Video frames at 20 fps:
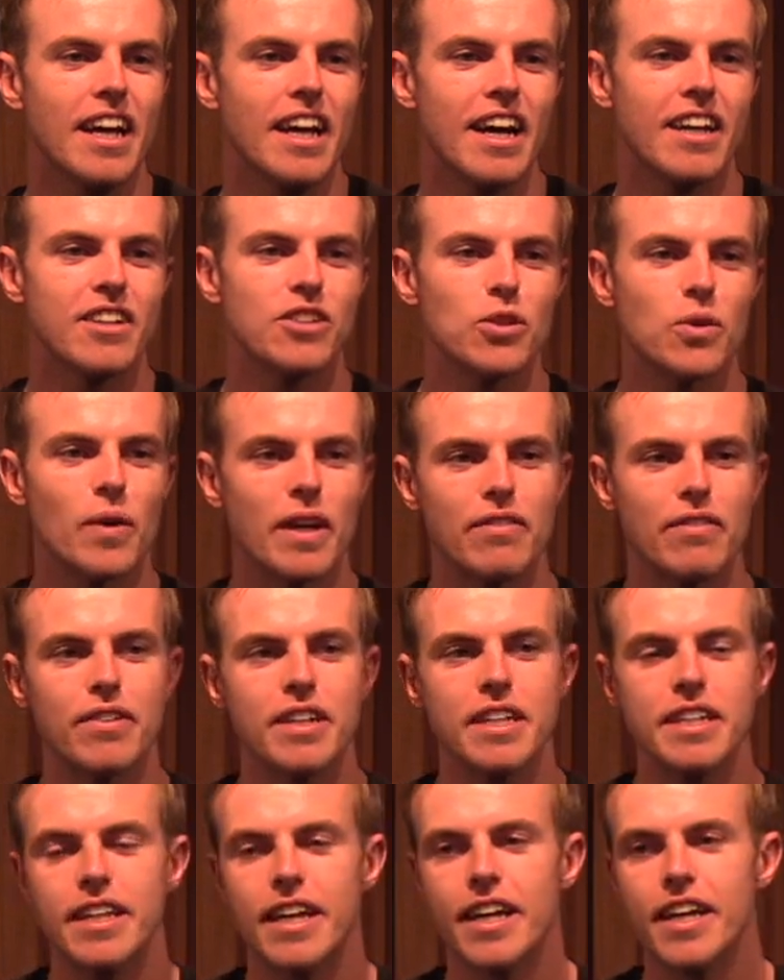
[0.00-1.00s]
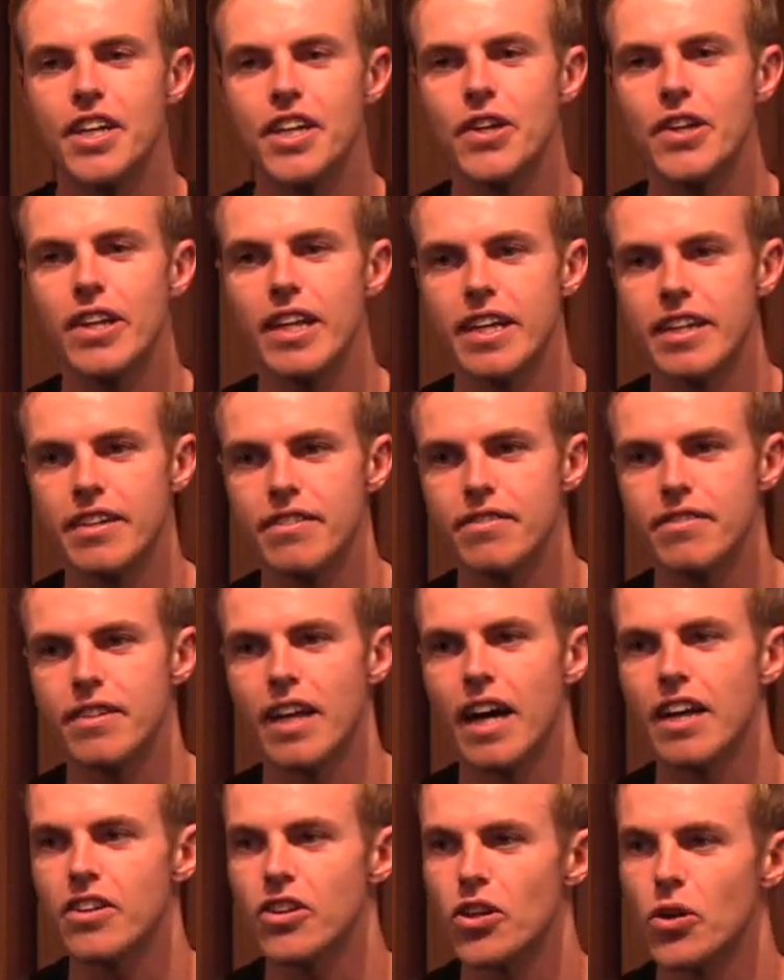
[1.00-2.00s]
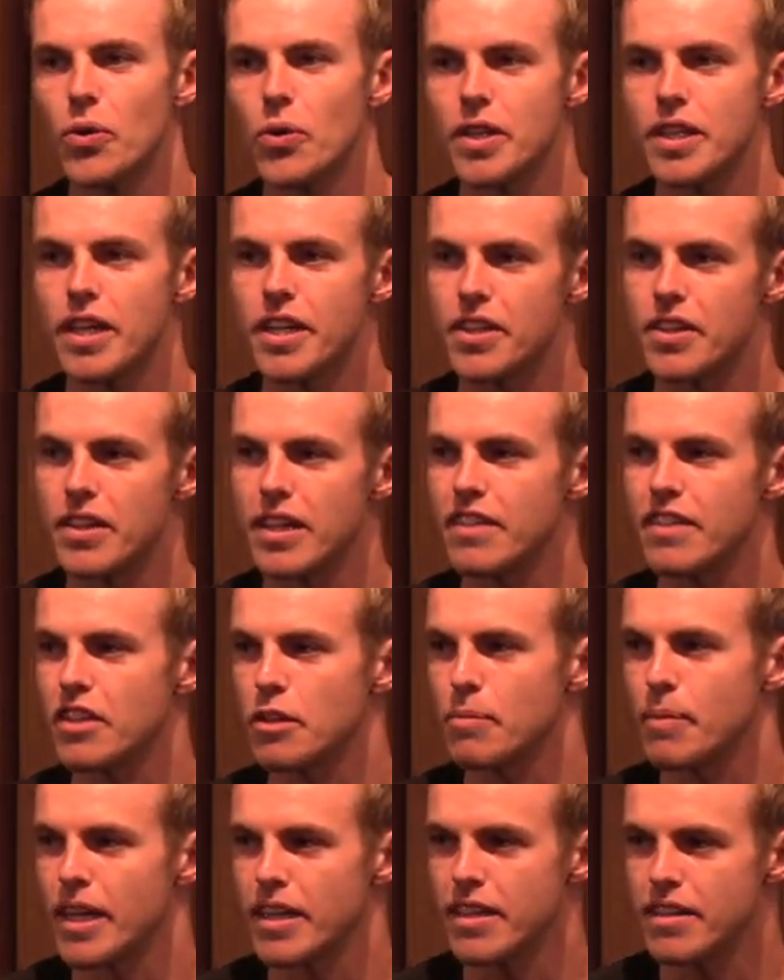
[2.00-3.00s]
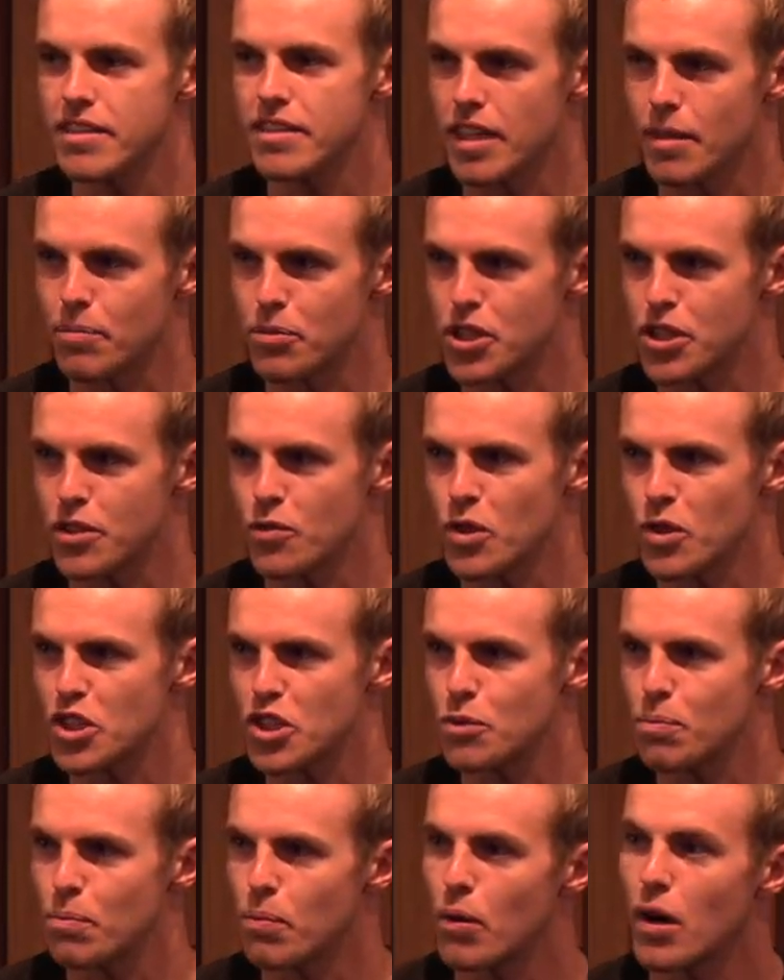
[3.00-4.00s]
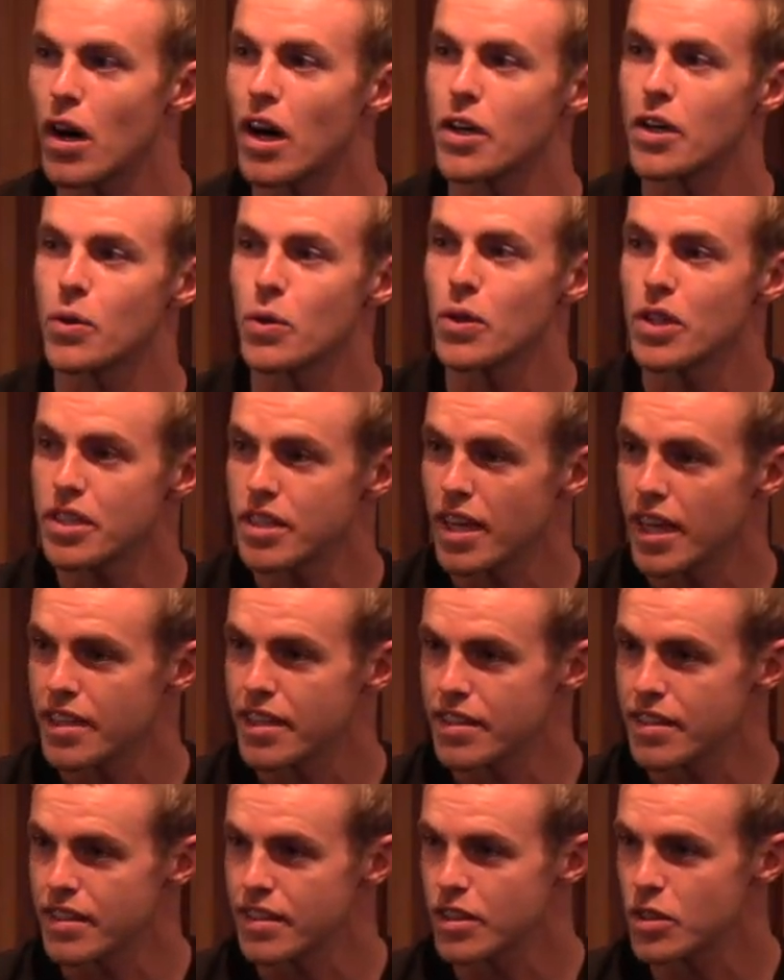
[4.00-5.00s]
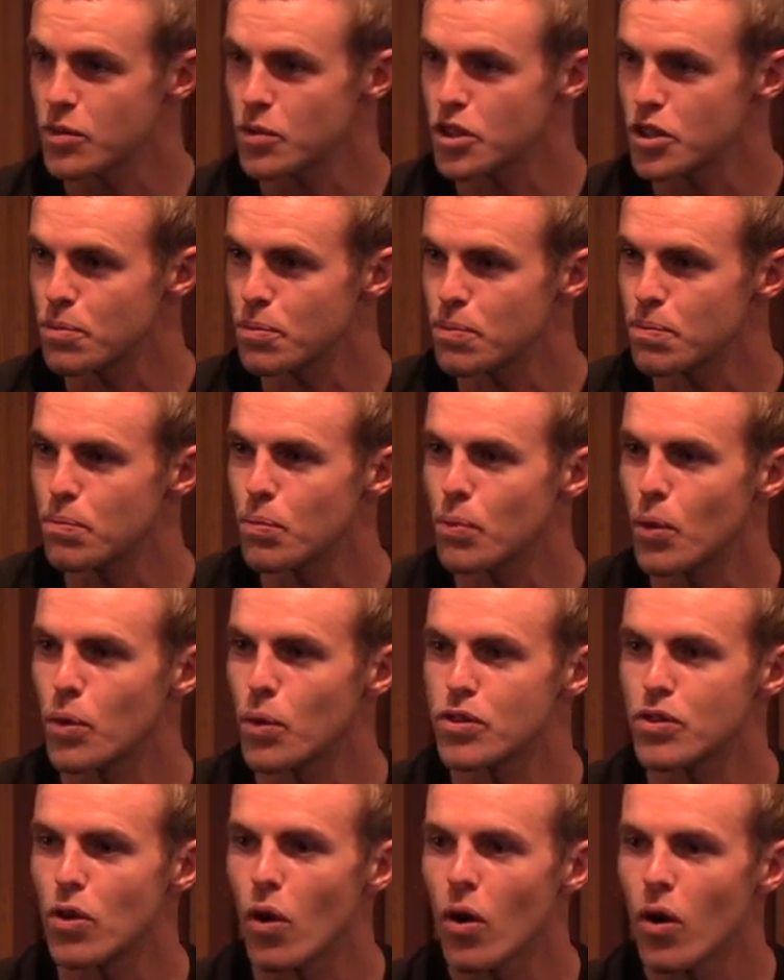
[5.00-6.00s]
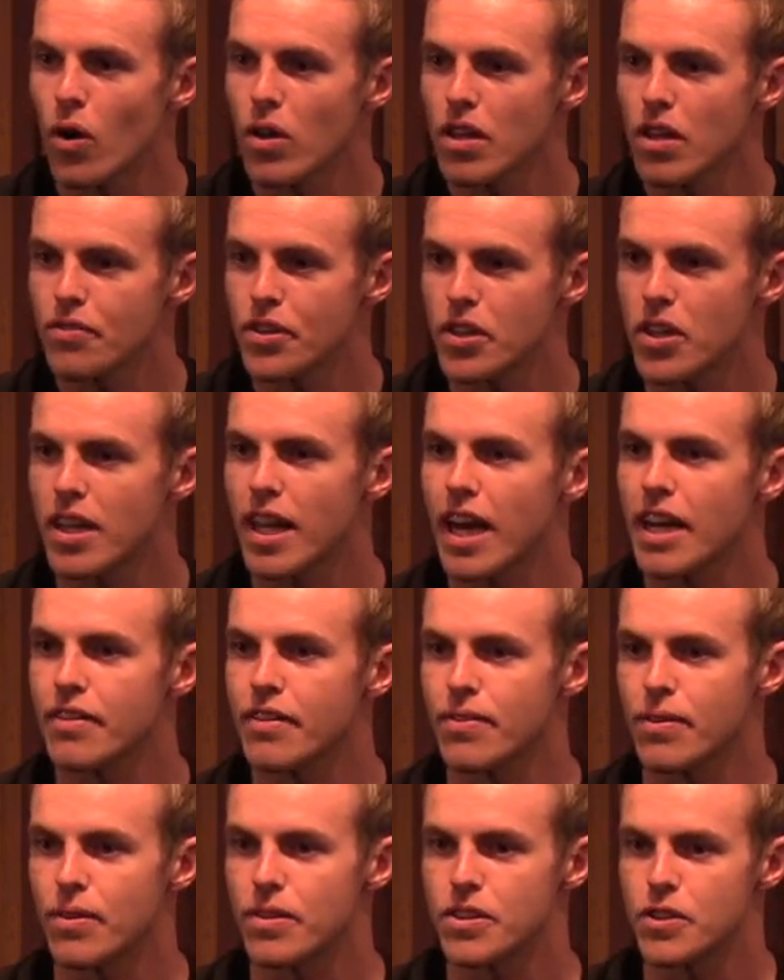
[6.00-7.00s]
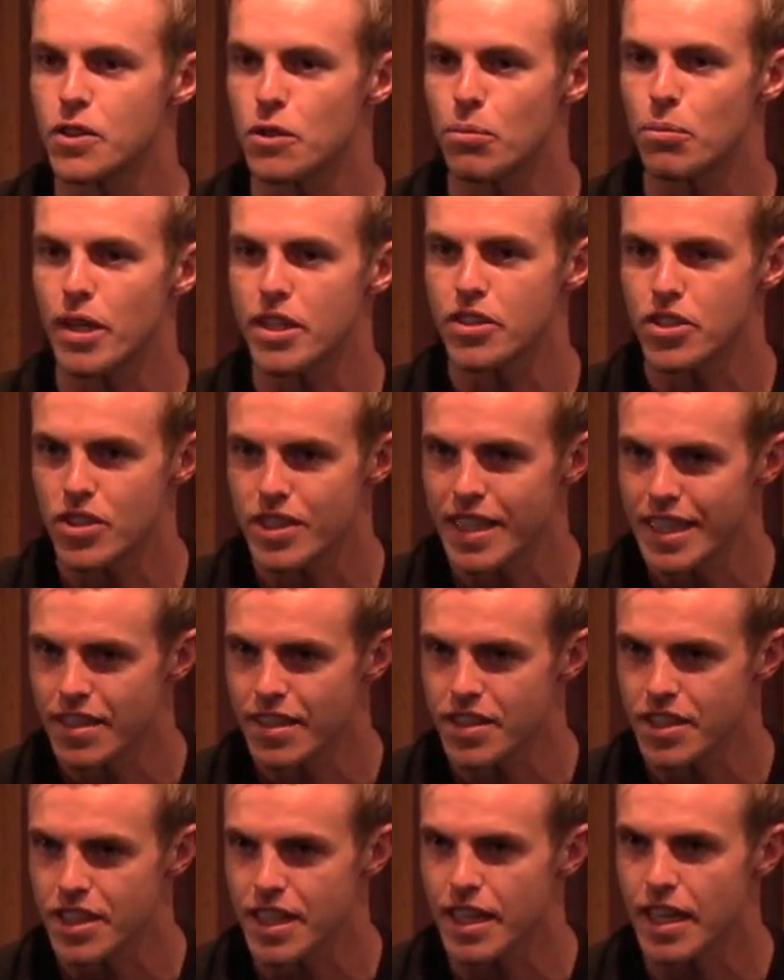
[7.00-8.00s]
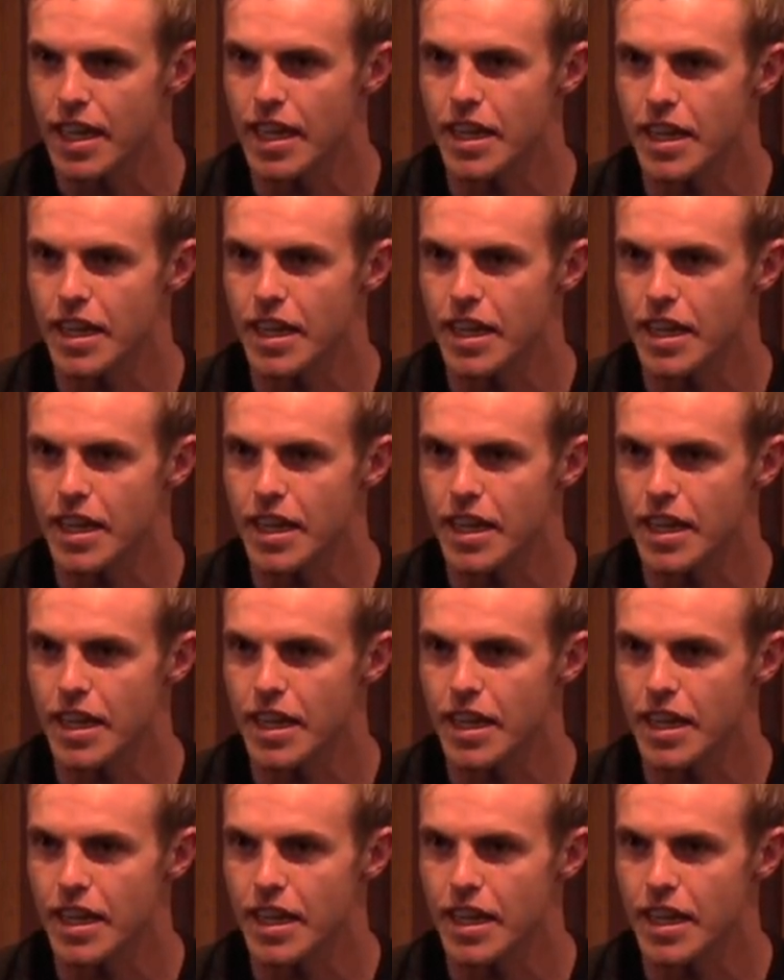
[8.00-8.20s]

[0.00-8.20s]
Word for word: And so every day you live not knowing that you're living by an assumption which prioritizes, which pours all of your life force, your precious energy,